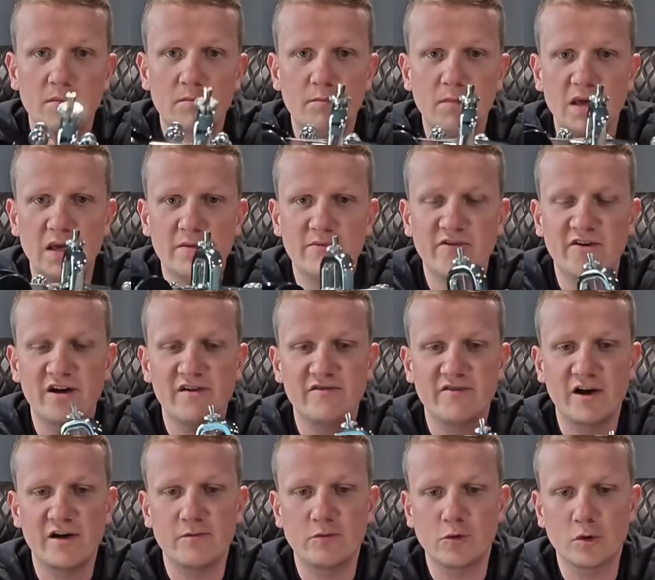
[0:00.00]
made by
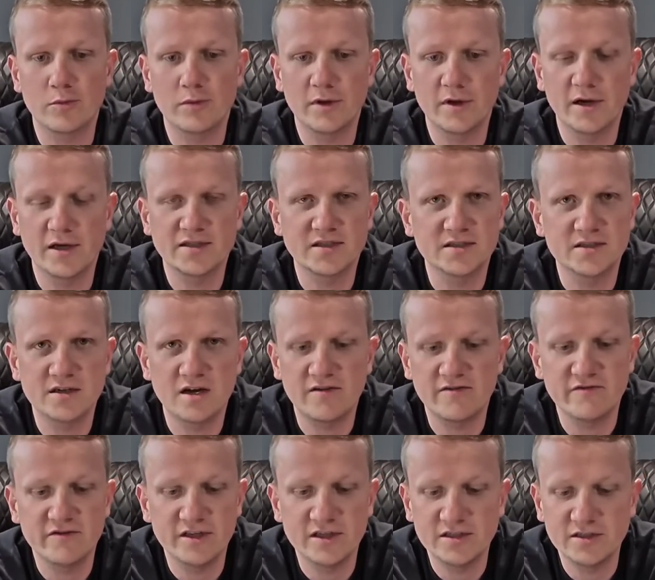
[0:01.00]
Vibroplex. It's
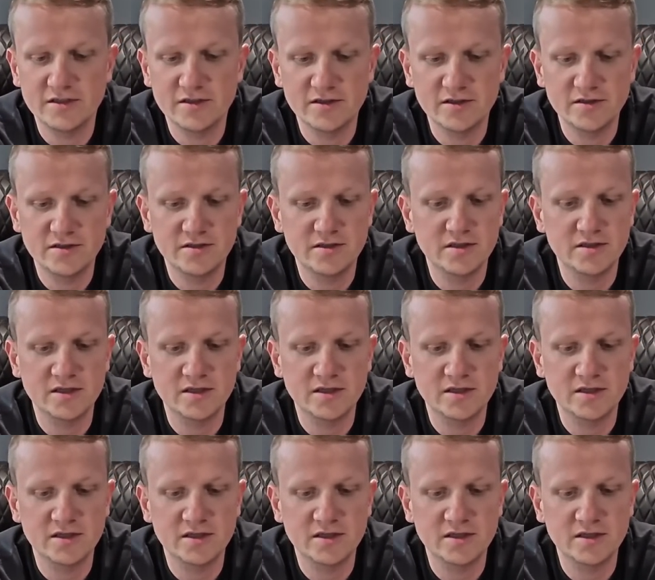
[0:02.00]
not vintage.